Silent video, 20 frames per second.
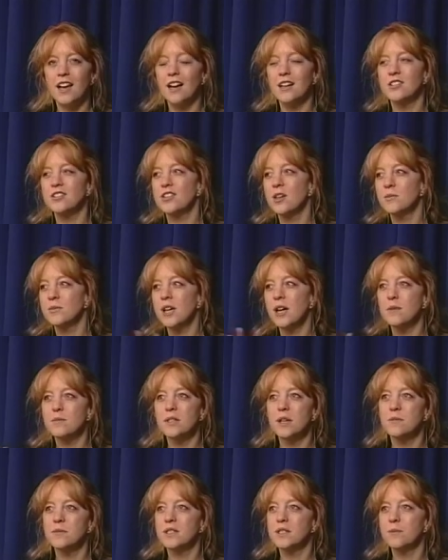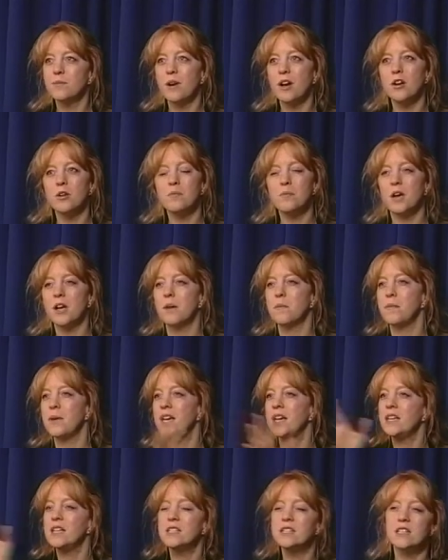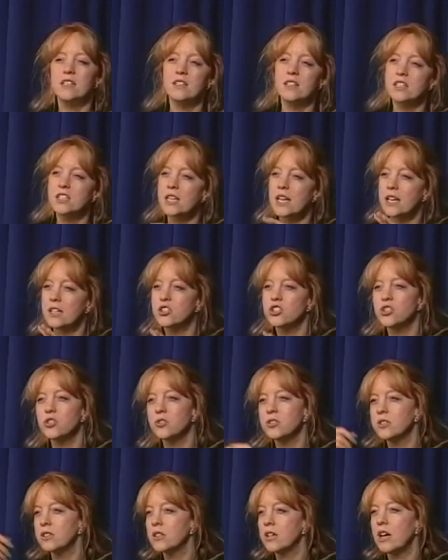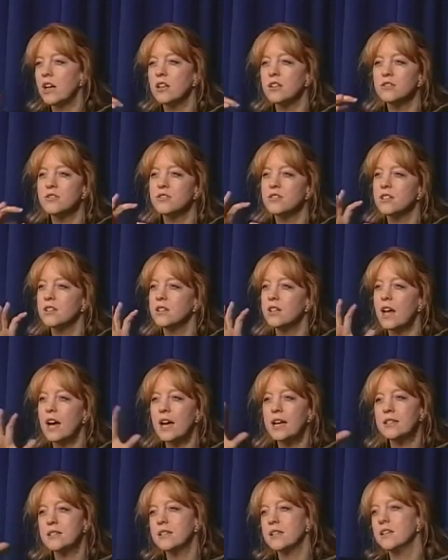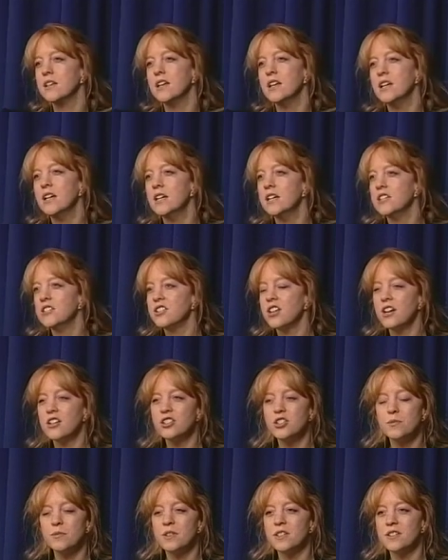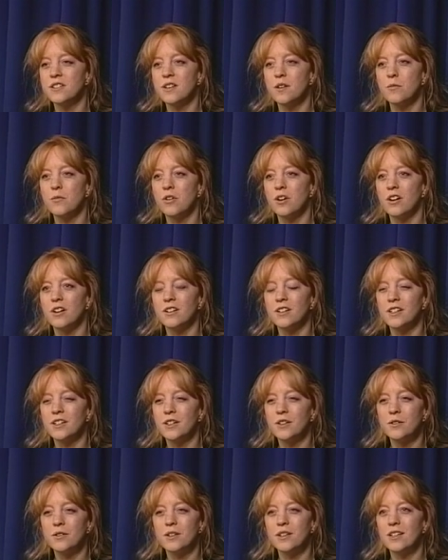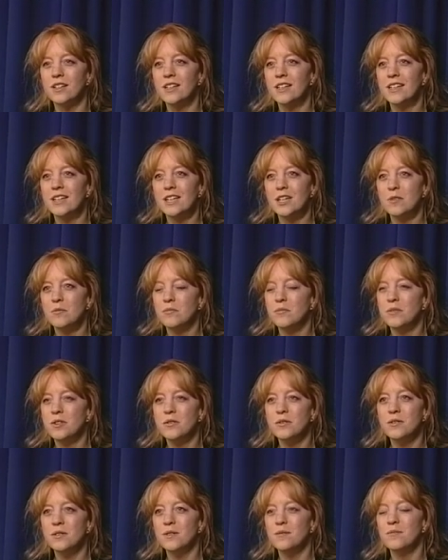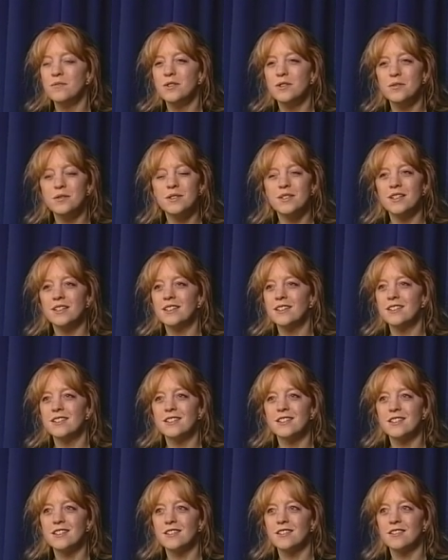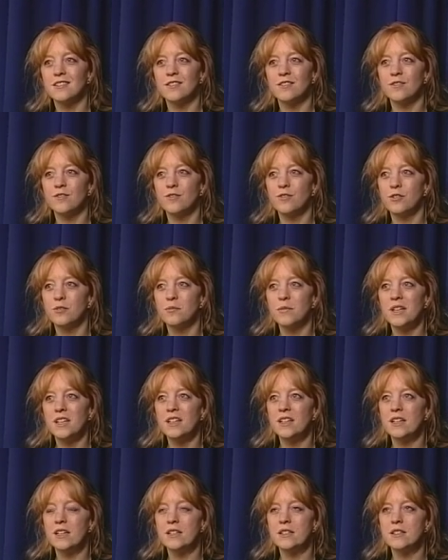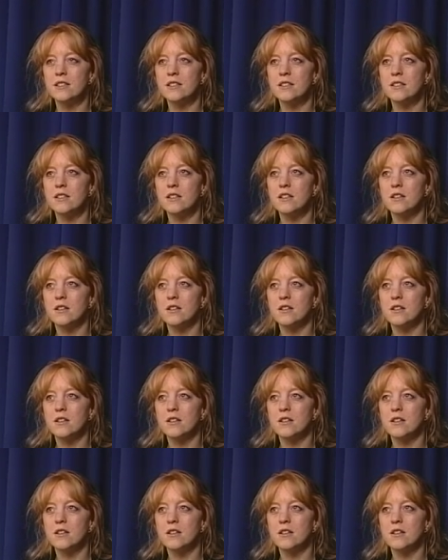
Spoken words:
Sometimes I'm inspired by a painting, the textures, the colors, the lines that touch me somewhere. You know, music is, for me, it's